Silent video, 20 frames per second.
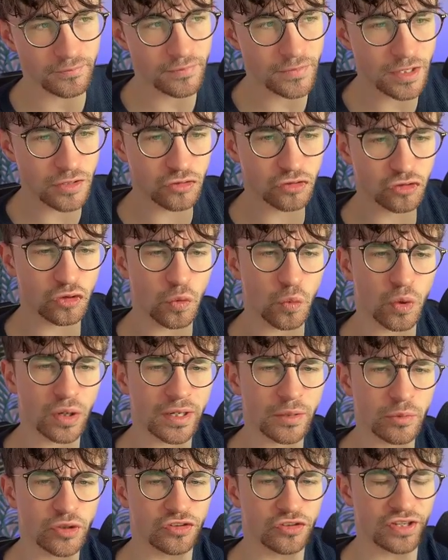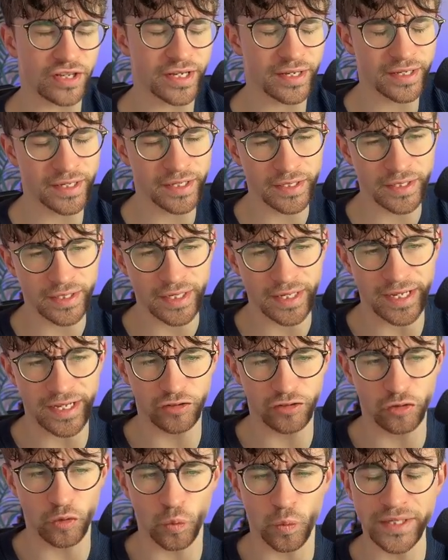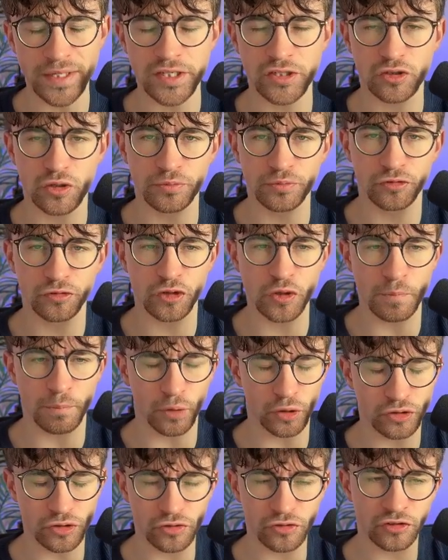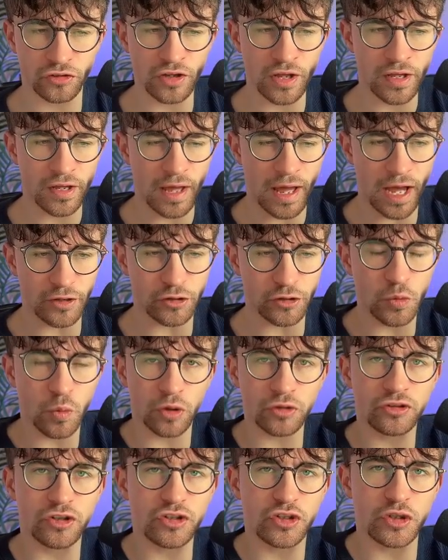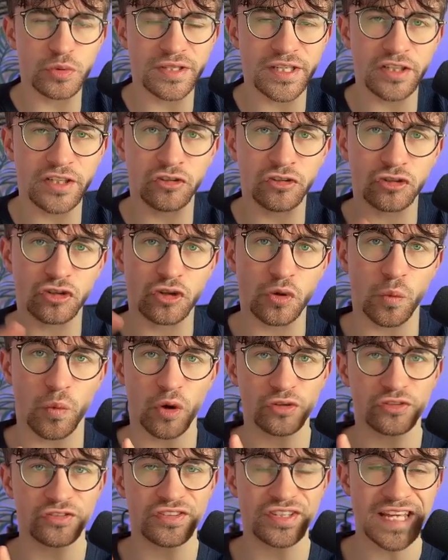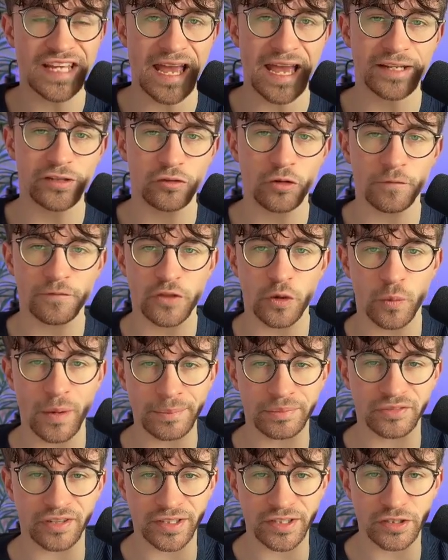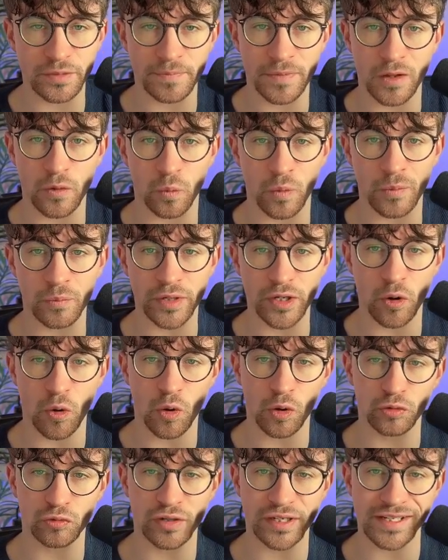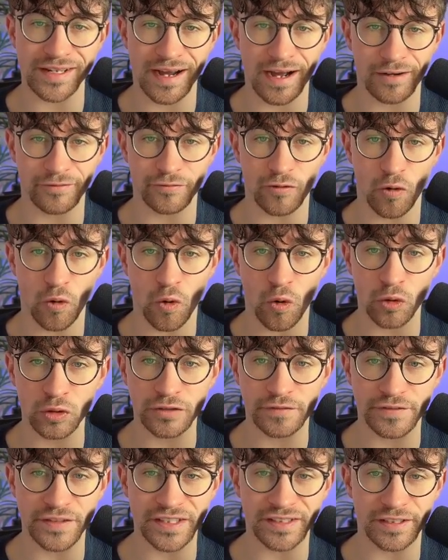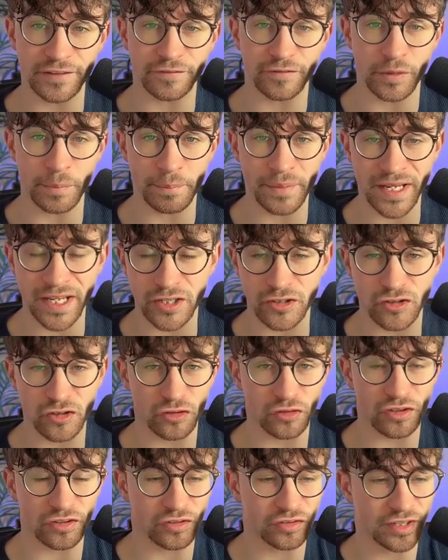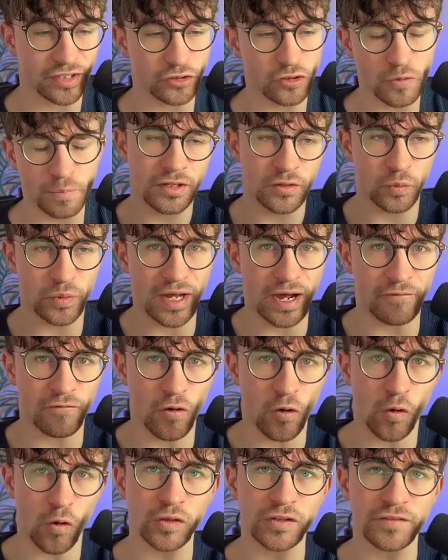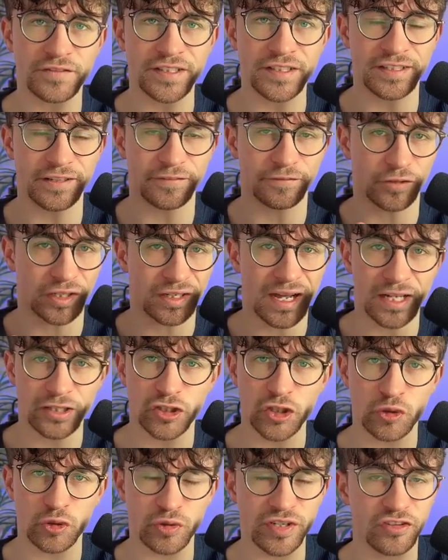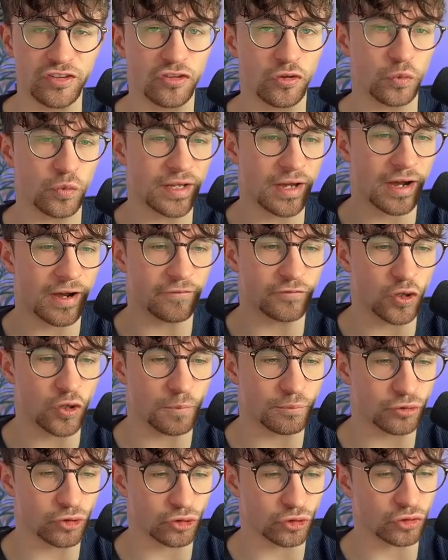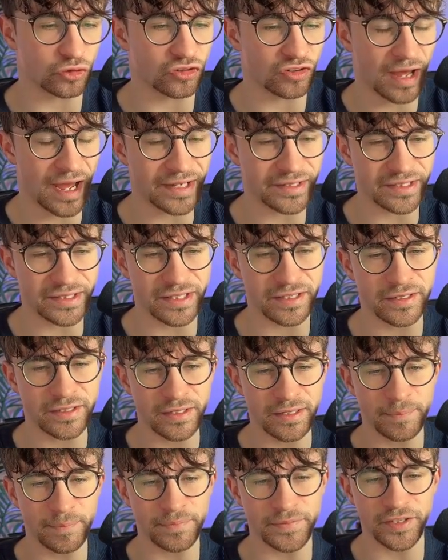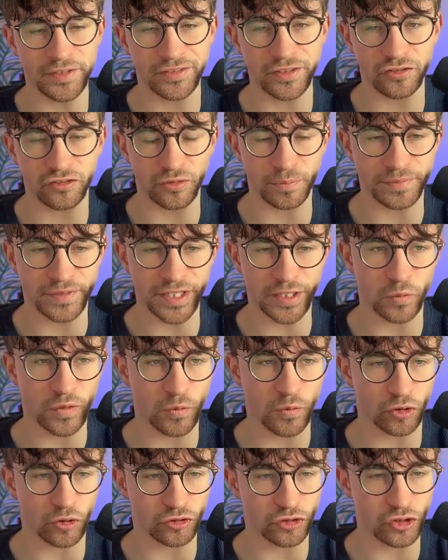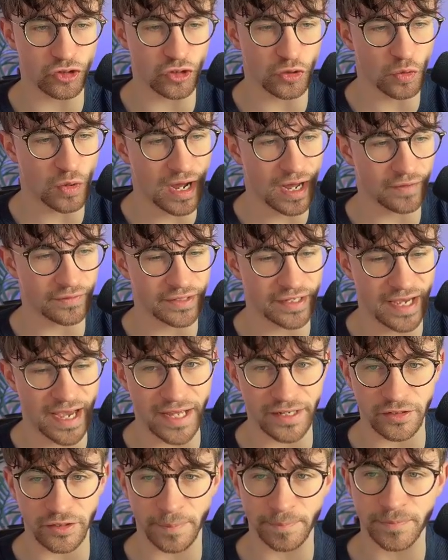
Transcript: So what I would say is when it comes to buttons, you want to do these towards the end of the website when we already have all of the different pages set up. We have all of the different categories. We have your products added. This is something we want to do at the end.